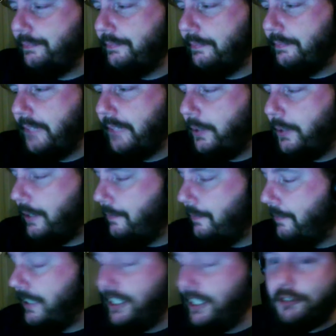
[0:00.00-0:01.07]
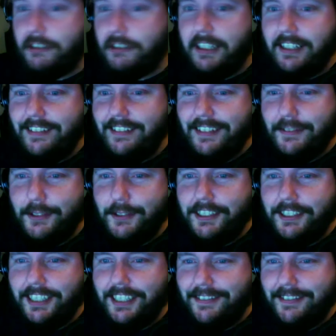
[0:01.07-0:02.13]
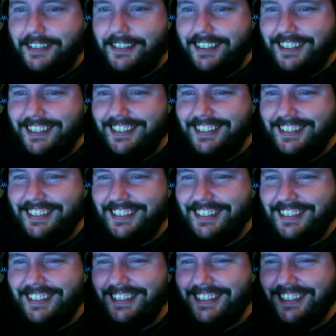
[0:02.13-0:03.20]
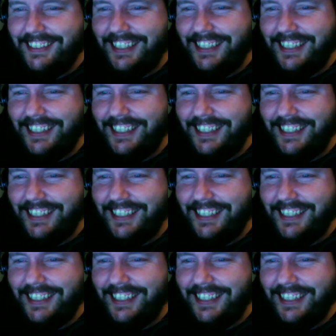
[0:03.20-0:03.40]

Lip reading: Anyway, funny story there for you, Steve. Cheers.